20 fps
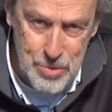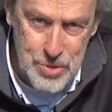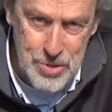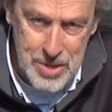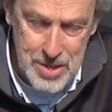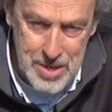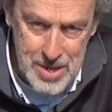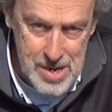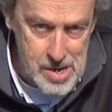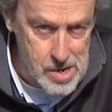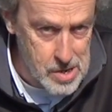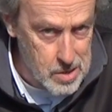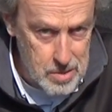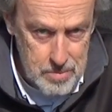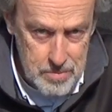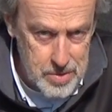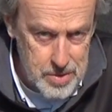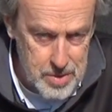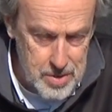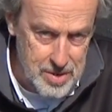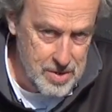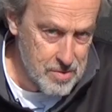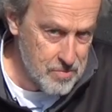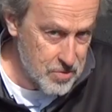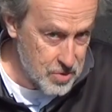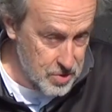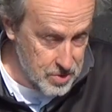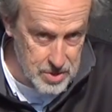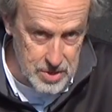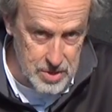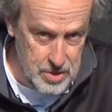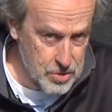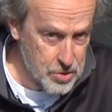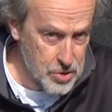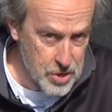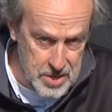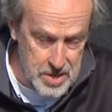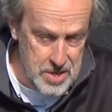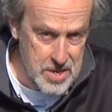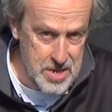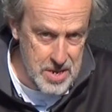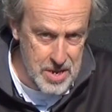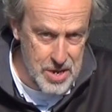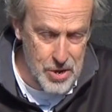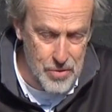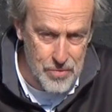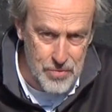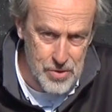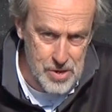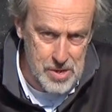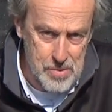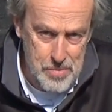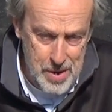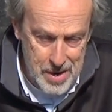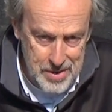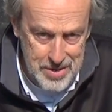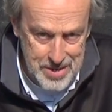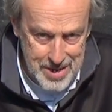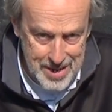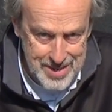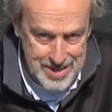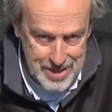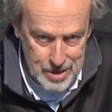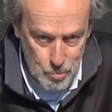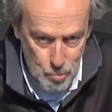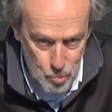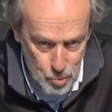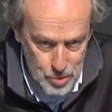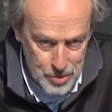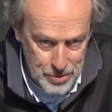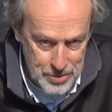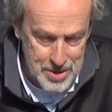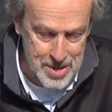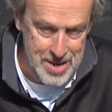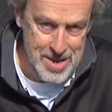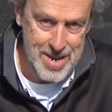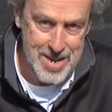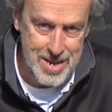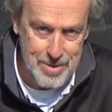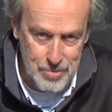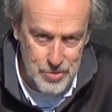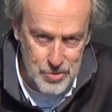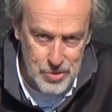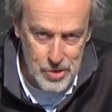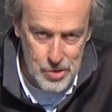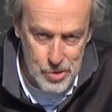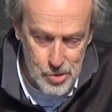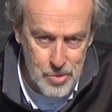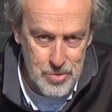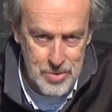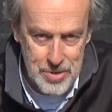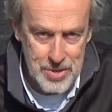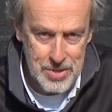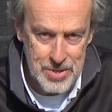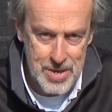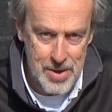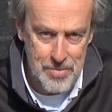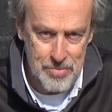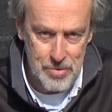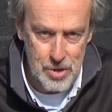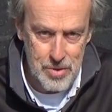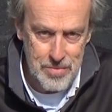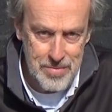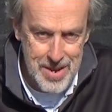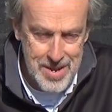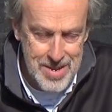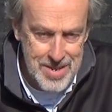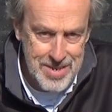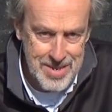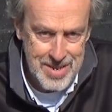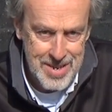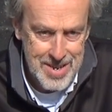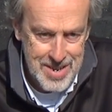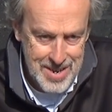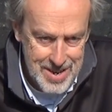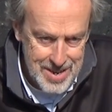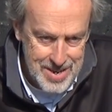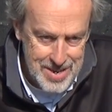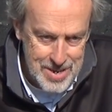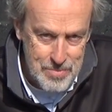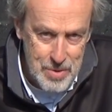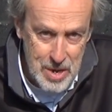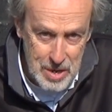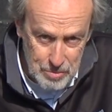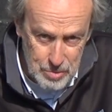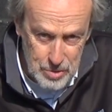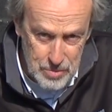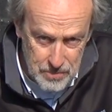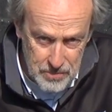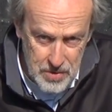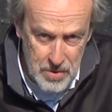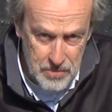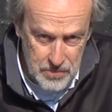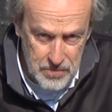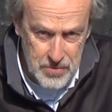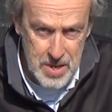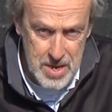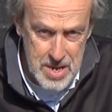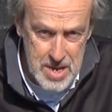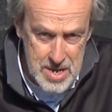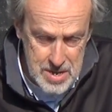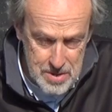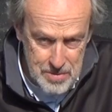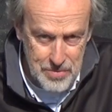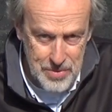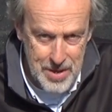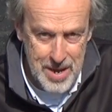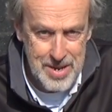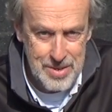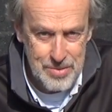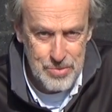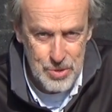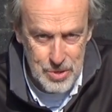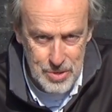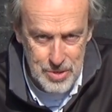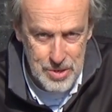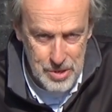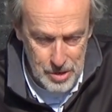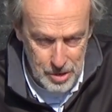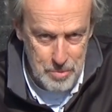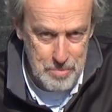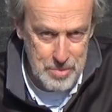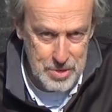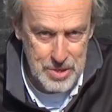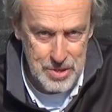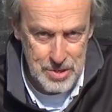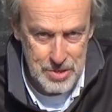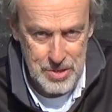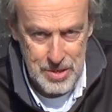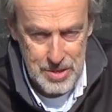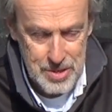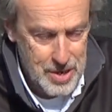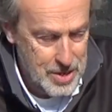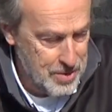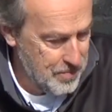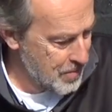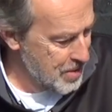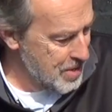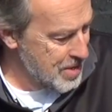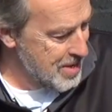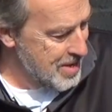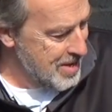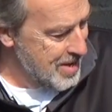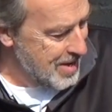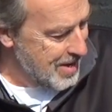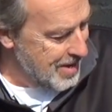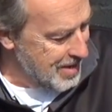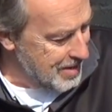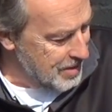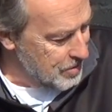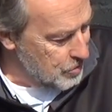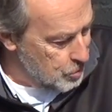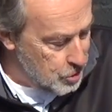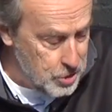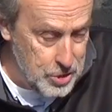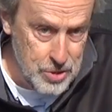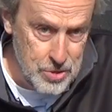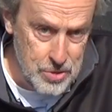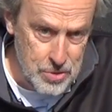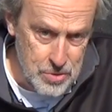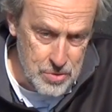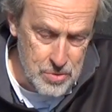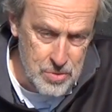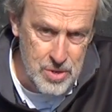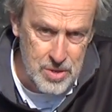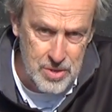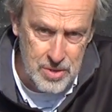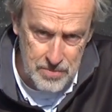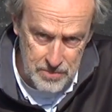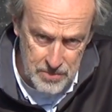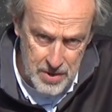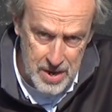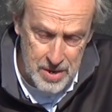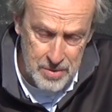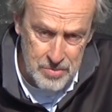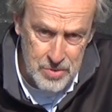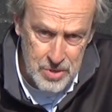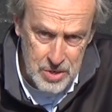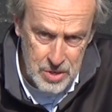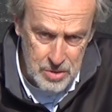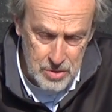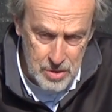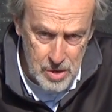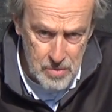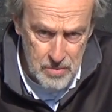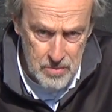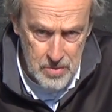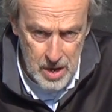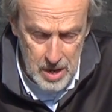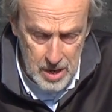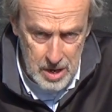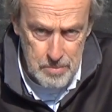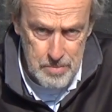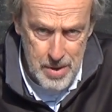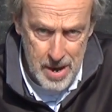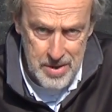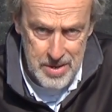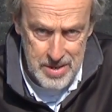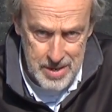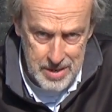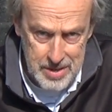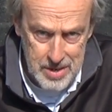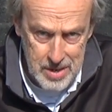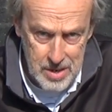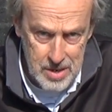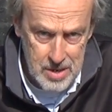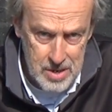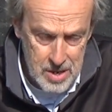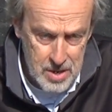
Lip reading: was a tricky year for Paris-Dakar. One, it was the longest ever event. It was 15,000 kilometers in length. And two, the founder of Paris-Dakar,